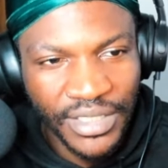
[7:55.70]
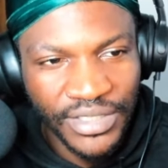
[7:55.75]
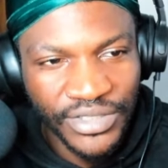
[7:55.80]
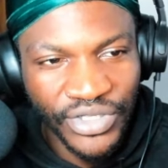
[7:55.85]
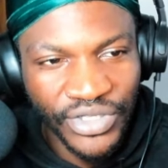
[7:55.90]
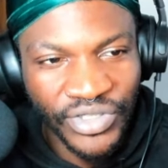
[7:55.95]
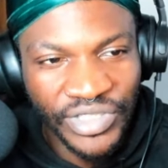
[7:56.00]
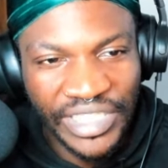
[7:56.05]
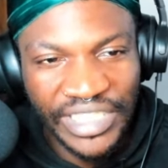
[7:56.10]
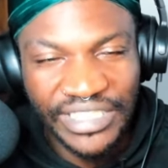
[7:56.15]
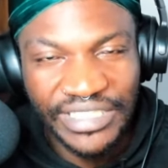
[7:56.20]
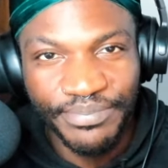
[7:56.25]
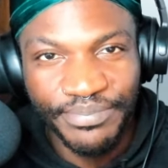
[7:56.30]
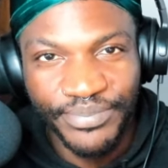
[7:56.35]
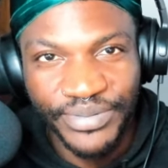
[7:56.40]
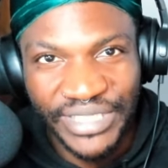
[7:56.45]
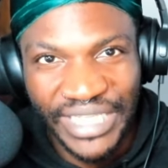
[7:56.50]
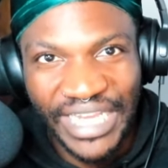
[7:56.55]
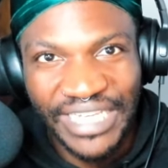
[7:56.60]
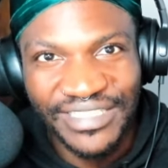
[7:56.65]
So
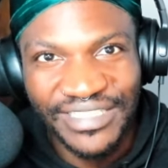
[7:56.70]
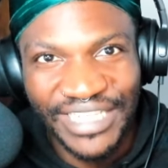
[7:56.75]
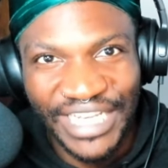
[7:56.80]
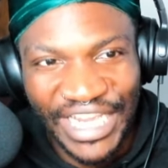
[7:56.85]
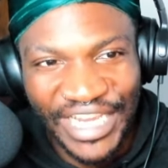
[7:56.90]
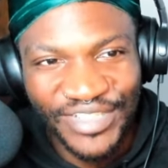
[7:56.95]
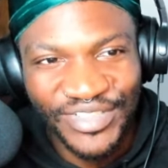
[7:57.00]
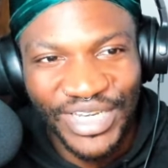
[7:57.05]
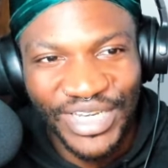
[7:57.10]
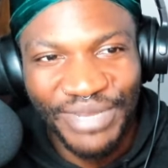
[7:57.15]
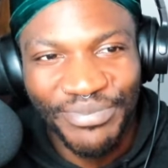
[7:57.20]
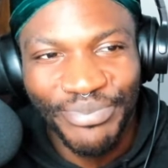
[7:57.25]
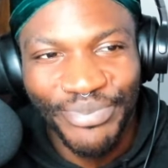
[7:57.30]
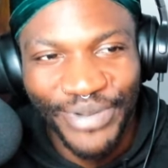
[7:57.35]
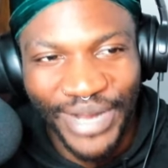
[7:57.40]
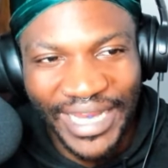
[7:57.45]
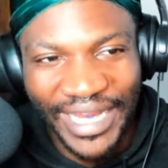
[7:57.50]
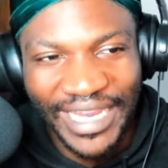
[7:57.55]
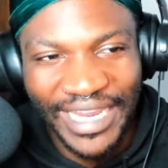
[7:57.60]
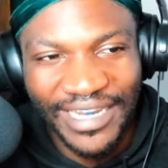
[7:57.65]
she's literally
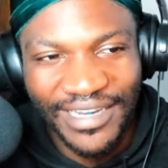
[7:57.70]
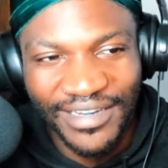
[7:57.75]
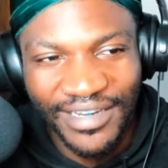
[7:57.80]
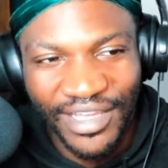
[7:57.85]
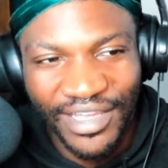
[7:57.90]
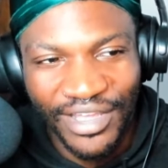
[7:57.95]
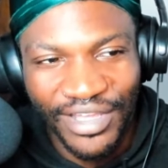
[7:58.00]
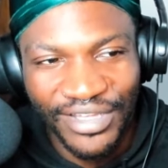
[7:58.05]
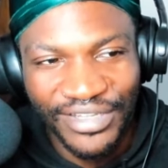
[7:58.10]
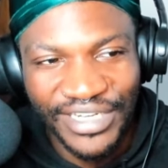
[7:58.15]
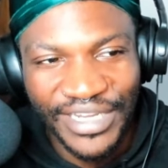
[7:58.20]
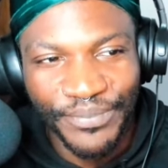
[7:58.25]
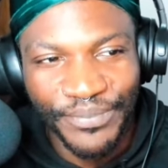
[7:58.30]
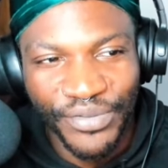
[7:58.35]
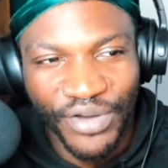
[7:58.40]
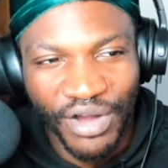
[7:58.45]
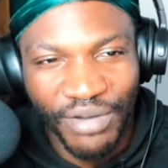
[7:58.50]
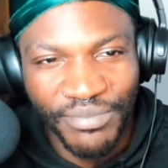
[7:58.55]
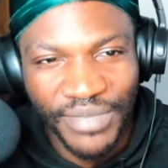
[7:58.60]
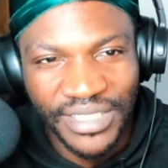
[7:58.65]
breaking the
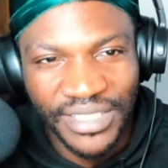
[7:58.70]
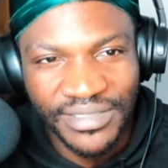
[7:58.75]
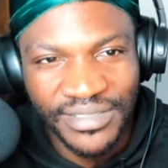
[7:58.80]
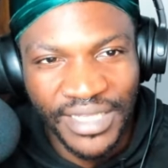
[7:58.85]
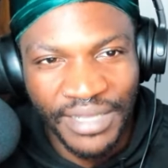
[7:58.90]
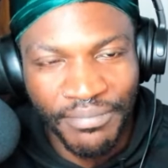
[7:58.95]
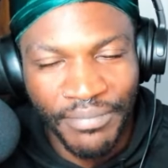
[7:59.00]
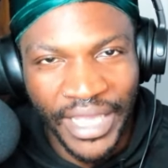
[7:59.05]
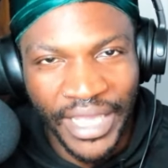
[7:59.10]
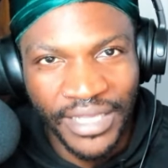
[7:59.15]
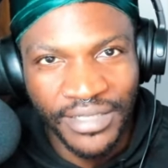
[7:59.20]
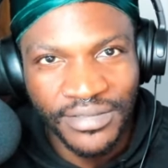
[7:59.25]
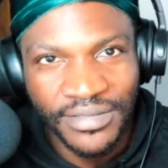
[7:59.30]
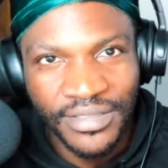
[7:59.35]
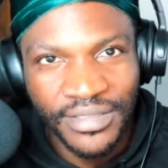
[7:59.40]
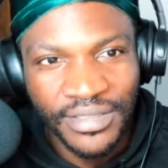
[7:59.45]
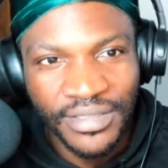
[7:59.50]
promise they made.